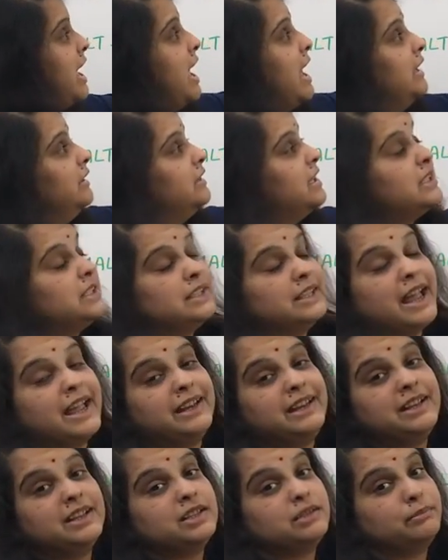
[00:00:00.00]
and this
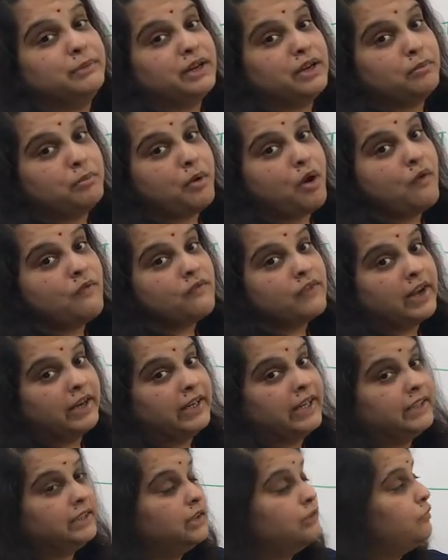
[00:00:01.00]
lining is made up of
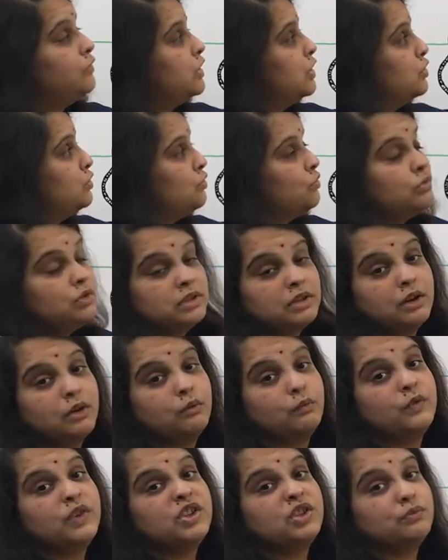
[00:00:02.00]
connective tissues
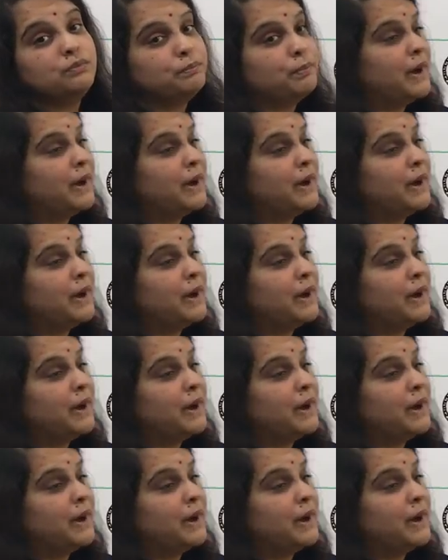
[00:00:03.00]
which